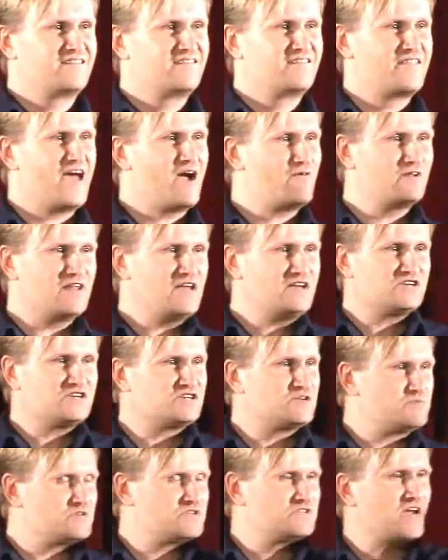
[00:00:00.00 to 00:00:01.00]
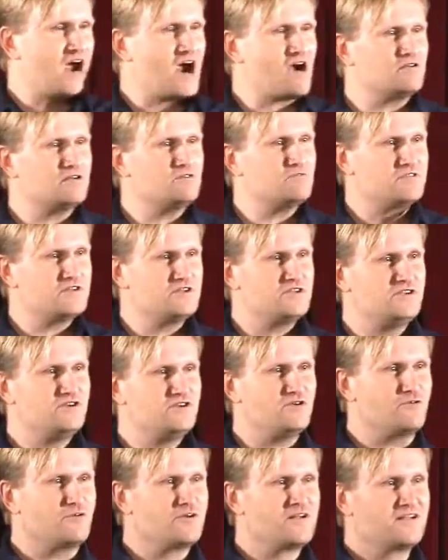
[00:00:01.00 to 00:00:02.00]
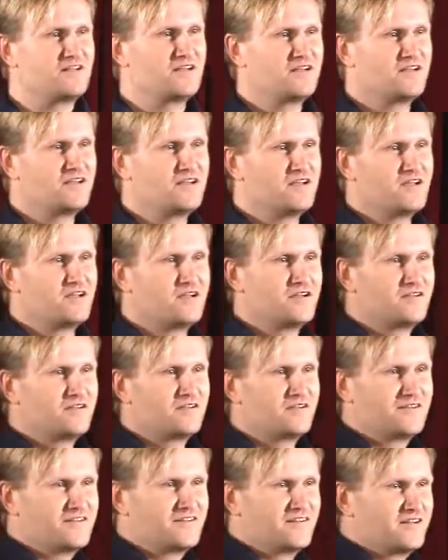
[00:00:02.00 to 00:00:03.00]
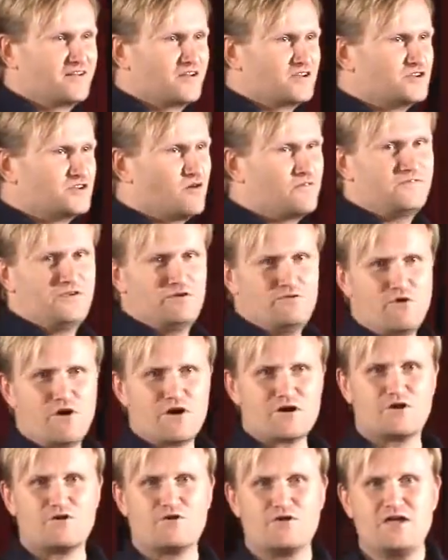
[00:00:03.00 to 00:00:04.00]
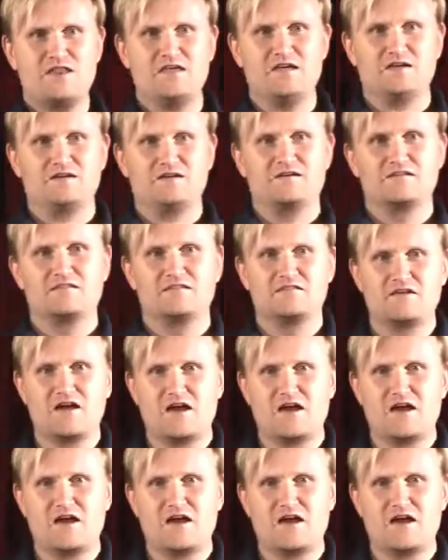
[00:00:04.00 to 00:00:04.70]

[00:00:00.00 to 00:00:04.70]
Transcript: That relationship is entirely within you. So if you are creating the